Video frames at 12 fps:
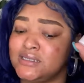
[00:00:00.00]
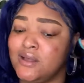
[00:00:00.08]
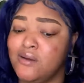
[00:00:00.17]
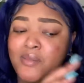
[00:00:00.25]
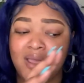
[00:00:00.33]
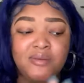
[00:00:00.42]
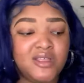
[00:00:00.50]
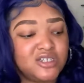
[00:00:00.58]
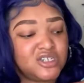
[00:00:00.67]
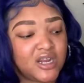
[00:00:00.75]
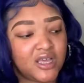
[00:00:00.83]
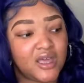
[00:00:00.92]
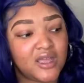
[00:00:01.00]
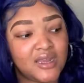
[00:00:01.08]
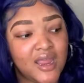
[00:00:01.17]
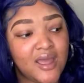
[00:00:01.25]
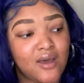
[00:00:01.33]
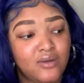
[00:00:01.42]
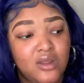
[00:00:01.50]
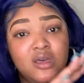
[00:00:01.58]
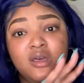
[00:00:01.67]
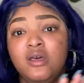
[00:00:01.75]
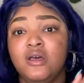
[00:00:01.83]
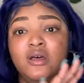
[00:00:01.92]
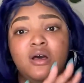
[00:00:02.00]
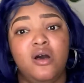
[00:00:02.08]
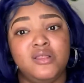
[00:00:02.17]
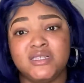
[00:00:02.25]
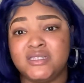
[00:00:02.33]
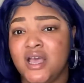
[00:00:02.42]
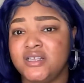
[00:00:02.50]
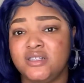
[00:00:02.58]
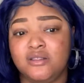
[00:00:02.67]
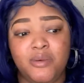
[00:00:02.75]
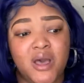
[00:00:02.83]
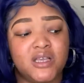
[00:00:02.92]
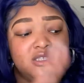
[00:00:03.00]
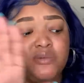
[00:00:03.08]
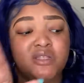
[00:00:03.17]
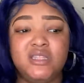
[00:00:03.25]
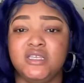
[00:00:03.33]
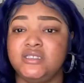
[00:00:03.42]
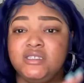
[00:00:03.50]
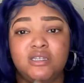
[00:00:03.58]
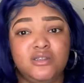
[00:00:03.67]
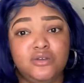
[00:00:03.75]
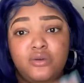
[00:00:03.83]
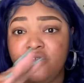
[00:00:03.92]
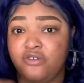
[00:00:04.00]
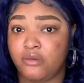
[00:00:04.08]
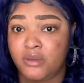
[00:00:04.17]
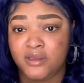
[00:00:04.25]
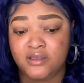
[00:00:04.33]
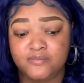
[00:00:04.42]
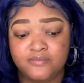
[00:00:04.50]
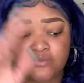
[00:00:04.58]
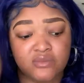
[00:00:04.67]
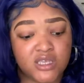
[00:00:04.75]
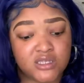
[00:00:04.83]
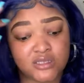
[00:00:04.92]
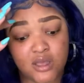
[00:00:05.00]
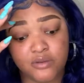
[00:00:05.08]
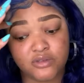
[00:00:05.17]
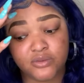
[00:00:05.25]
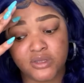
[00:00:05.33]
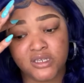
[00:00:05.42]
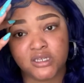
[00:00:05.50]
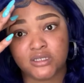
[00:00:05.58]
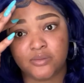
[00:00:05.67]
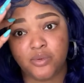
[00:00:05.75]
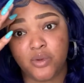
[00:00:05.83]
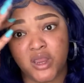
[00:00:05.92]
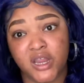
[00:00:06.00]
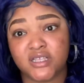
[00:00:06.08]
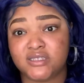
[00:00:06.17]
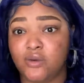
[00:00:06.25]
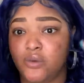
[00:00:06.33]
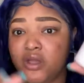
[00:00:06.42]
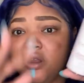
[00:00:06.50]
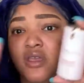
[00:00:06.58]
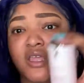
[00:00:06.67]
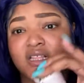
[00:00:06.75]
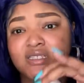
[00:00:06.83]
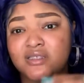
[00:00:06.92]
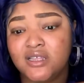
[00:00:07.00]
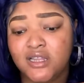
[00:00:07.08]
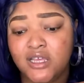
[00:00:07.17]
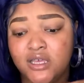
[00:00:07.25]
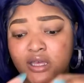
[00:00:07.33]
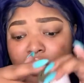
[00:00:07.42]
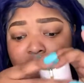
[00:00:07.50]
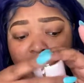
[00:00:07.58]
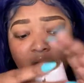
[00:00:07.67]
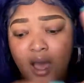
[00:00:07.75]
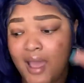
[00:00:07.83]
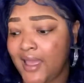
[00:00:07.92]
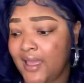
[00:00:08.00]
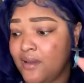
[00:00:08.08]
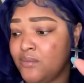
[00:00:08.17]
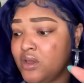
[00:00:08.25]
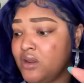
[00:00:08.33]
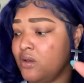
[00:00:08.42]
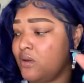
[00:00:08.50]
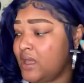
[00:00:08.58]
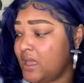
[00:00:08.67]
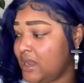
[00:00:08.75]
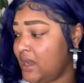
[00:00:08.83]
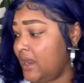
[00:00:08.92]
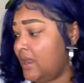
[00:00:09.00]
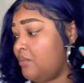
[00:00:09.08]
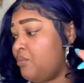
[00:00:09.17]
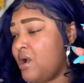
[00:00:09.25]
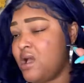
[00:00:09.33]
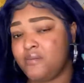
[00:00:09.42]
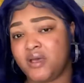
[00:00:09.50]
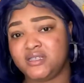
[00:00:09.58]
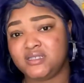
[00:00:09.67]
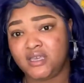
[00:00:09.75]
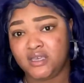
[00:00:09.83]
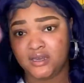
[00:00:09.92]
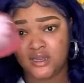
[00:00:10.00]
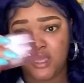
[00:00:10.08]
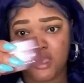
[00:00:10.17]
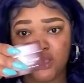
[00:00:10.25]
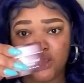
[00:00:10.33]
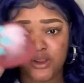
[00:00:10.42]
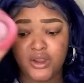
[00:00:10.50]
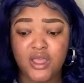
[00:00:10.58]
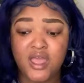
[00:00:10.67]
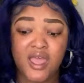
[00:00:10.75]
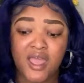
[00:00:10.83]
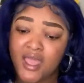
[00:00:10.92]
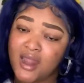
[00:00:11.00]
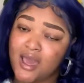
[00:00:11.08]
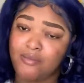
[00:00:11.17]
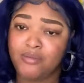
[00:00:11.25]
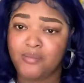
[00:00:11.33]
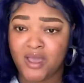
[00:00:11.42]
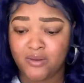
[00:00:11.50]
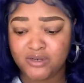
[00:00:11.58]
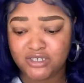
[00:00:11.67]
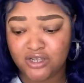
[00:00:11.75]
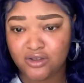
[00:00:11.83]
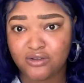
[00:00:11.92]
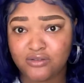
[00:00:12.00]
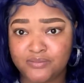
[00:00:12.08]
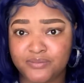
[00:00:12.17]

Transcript: So maybe they're trying to cut down on the size of the box, but this didn't do it for me. So I was really disappointed. So we're gonna get into the look. I am gonna go ahead and prime my skin here and I'll be back with y'all.